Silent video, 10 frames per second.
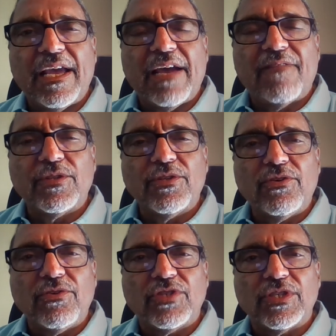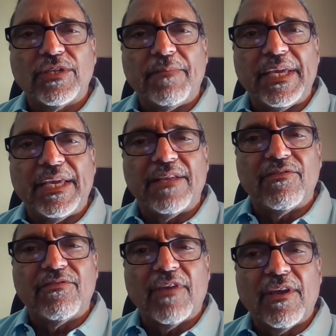Evolution
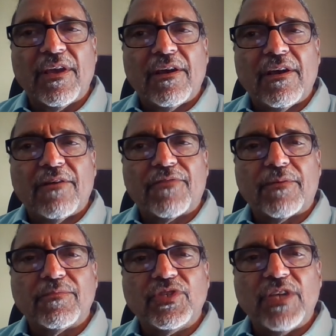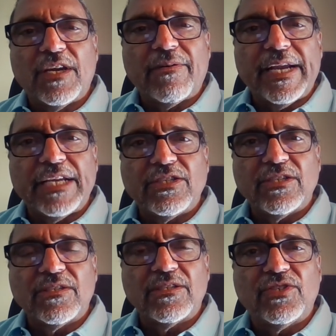means from
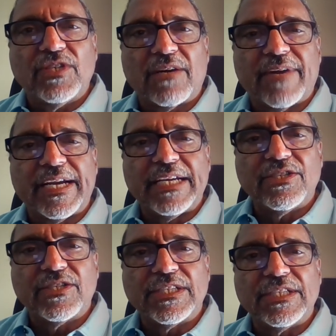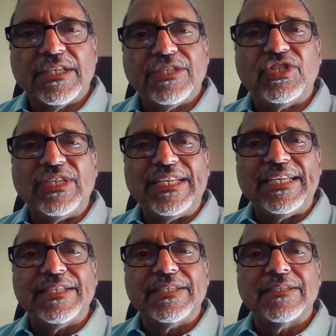generation to generation,
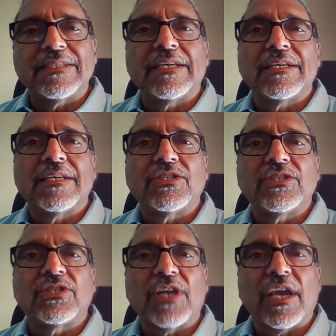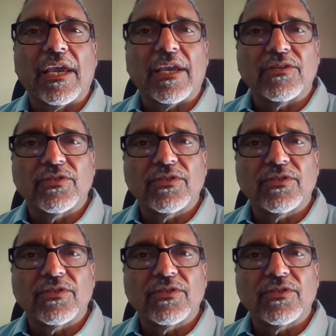genes change.